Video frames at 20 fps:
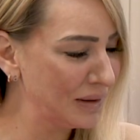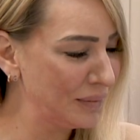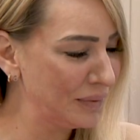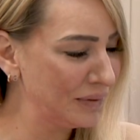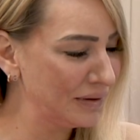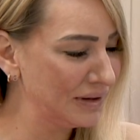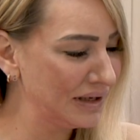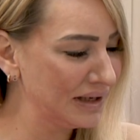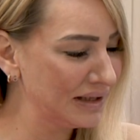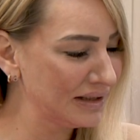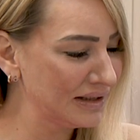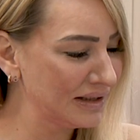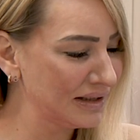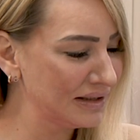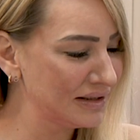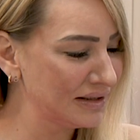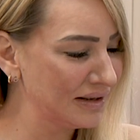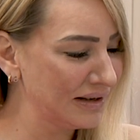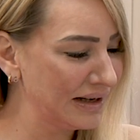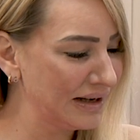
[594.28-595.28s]
up on
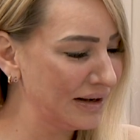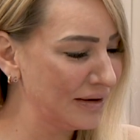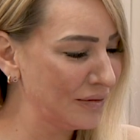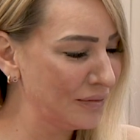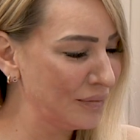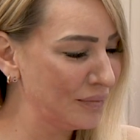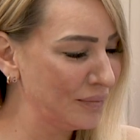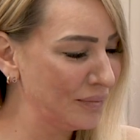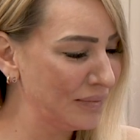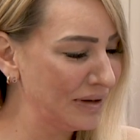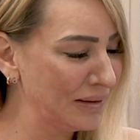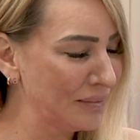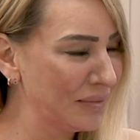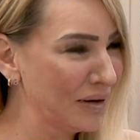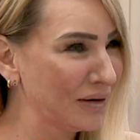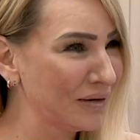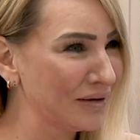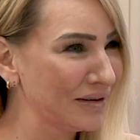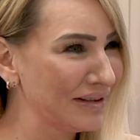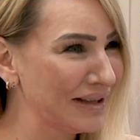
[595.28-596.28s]
a diet of
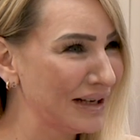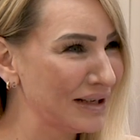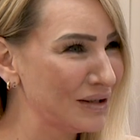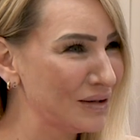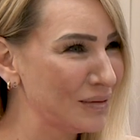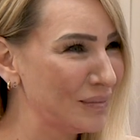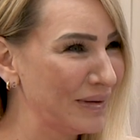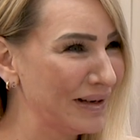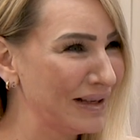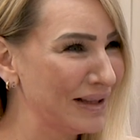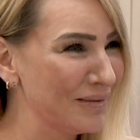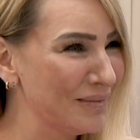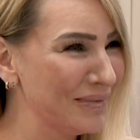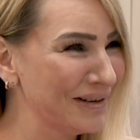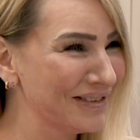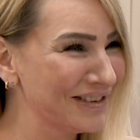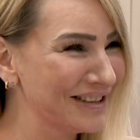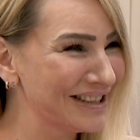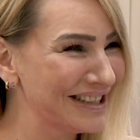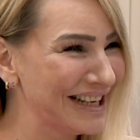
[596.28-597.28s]
Margaret Thatcher being the
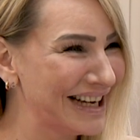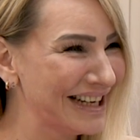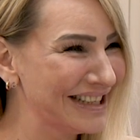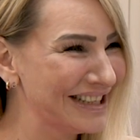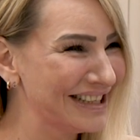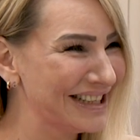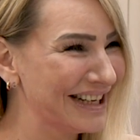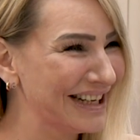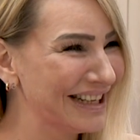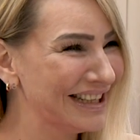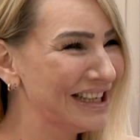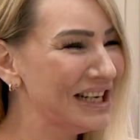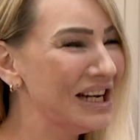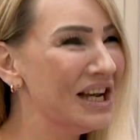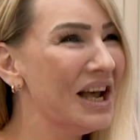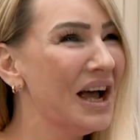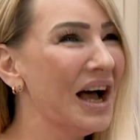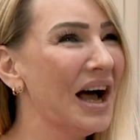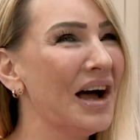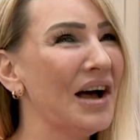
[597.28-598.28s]
milk snatcher.
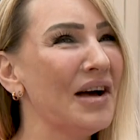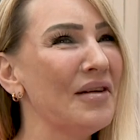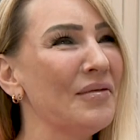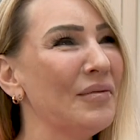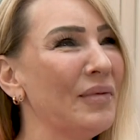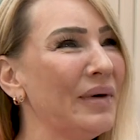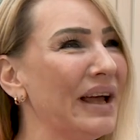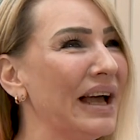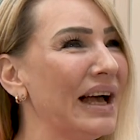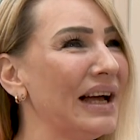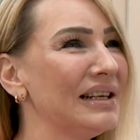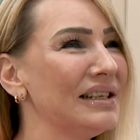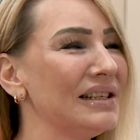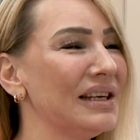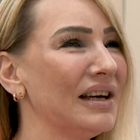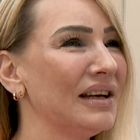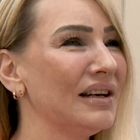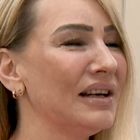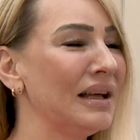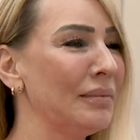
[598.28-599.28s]
We had
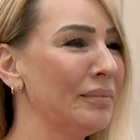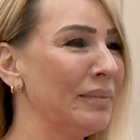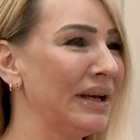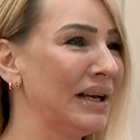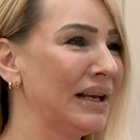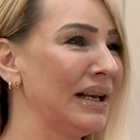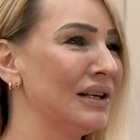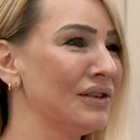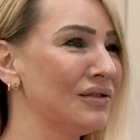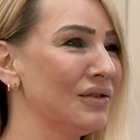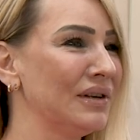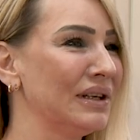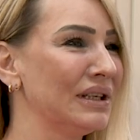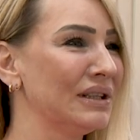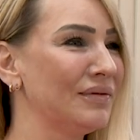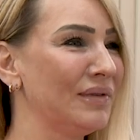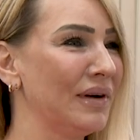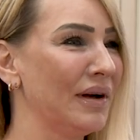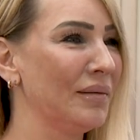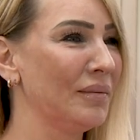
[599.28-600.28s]
a big
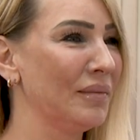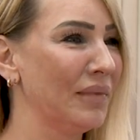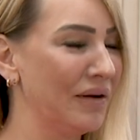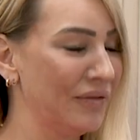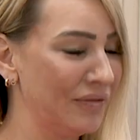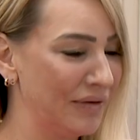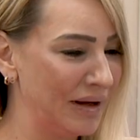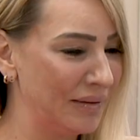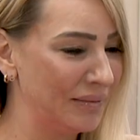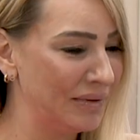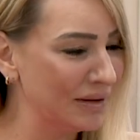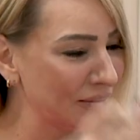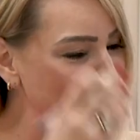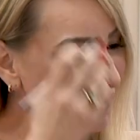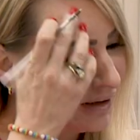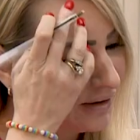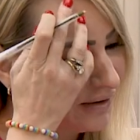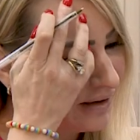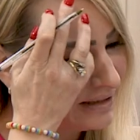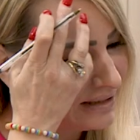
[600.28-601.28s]
electronics firm in my family that
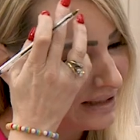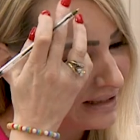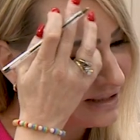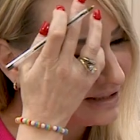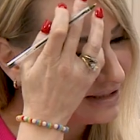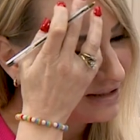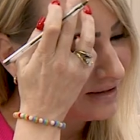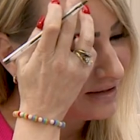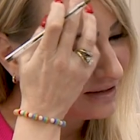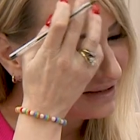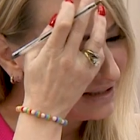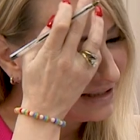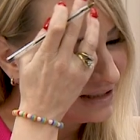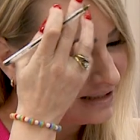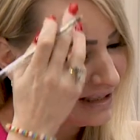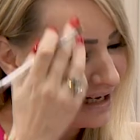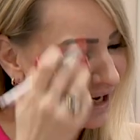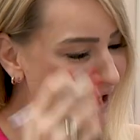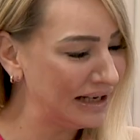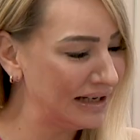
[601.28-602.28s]
my granddad
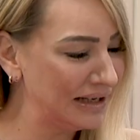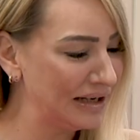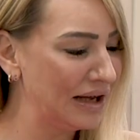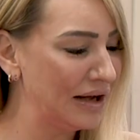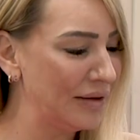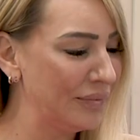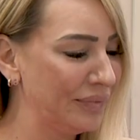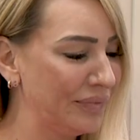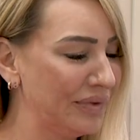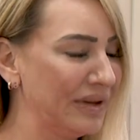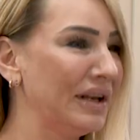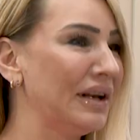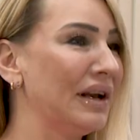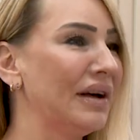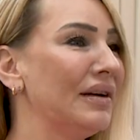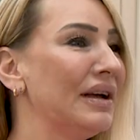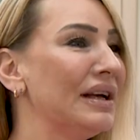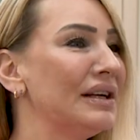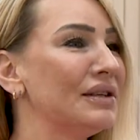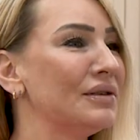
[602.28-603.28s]
started, and
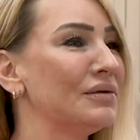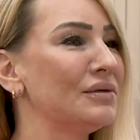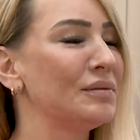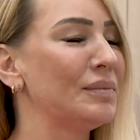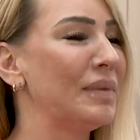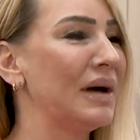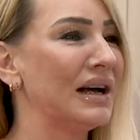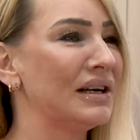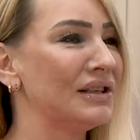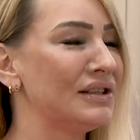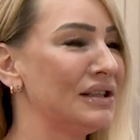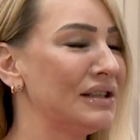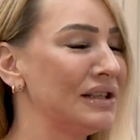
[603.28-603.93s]
he talked about how she